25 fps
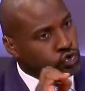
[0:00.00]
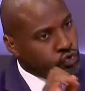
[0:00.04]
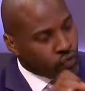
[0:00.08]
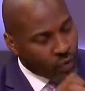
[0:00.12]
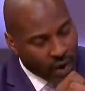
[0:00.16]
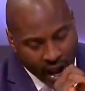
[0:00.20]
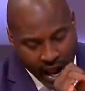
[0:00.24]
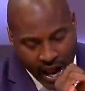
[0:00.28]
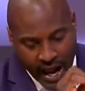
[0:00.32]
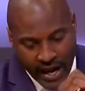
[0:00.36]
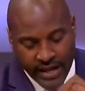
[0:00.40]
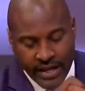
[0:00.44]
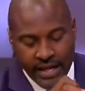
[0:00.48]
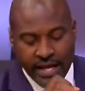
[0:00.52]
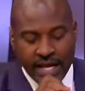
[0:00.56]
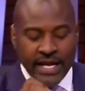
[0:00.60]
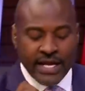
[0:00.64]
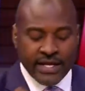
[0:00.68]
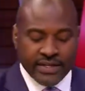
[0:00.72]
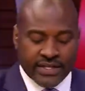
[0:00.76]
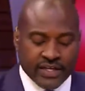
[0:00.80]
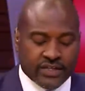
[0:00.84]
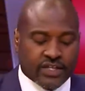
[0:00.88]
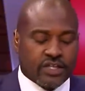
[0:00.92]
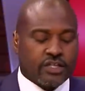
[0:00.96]
yes, dry. Sir.
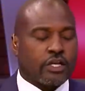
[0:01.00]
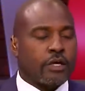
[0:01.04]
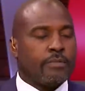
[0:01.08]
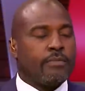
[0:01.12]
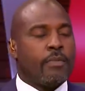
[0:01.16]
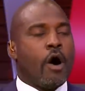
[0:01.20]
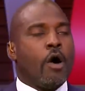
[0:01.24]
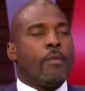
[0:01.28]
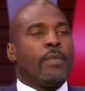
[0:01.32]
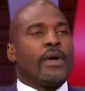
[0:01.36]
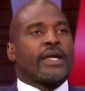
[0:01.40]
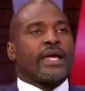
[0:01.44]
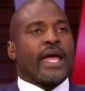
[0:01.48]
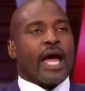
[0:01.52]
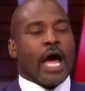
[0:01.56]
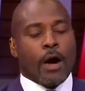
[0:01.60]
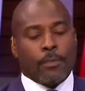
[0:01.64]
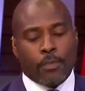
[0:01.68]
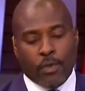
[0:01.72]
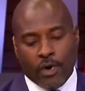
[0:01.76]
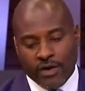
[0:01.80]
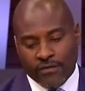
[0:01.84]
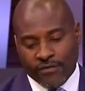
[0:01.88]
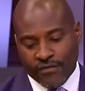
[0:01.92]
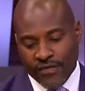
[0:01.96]
This is a moment,
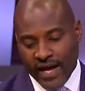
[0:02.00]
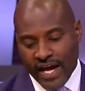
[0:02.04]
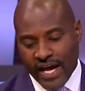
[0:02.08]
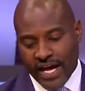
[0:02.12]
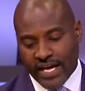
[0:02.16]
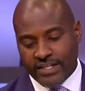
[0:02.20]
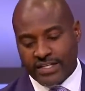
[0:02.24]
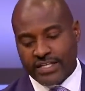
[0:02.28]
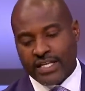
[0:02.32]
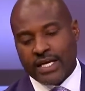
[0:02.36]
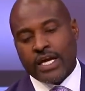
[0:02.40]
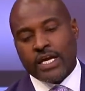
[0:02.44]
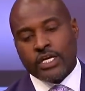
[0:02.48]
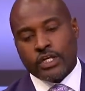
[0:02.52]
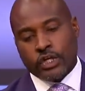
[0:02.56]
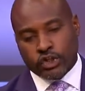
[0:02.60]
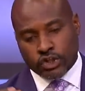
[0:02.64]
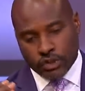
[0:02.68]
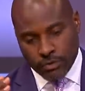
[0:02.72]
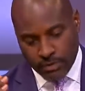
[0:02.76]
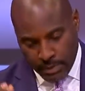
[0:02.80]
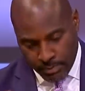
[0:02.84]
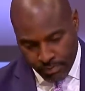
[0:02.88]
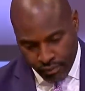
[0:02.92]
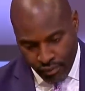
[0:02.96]
Cowboy fans, you
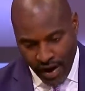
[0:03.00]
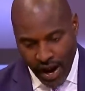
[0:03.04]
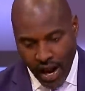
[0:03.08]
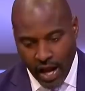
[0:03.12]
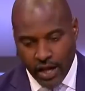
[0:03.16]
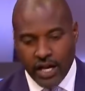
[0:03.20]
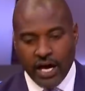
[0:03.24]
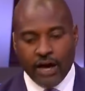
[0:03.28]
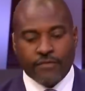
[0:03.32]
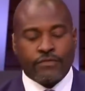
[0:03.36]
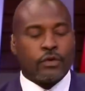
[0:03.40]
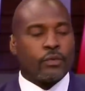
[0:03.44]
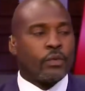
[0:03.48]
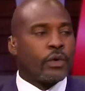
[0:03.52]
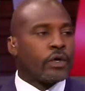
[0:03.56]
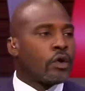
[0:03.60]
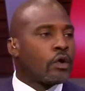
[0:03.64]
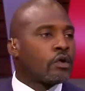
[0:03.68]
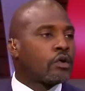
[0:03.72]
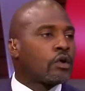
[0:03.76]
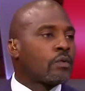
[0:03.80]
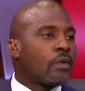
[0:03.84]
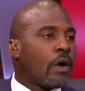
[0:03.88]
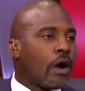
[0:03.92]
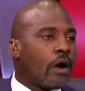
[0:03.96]
should be proud of. You
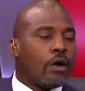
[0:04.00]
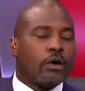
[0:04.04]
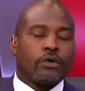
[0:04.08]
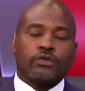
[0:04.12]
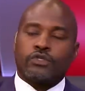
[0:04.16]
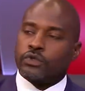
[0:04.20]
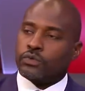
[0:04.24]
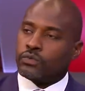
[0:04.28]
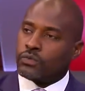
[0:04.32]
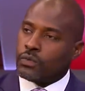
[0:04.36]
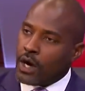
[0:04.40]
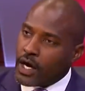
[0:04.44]
went on the road, you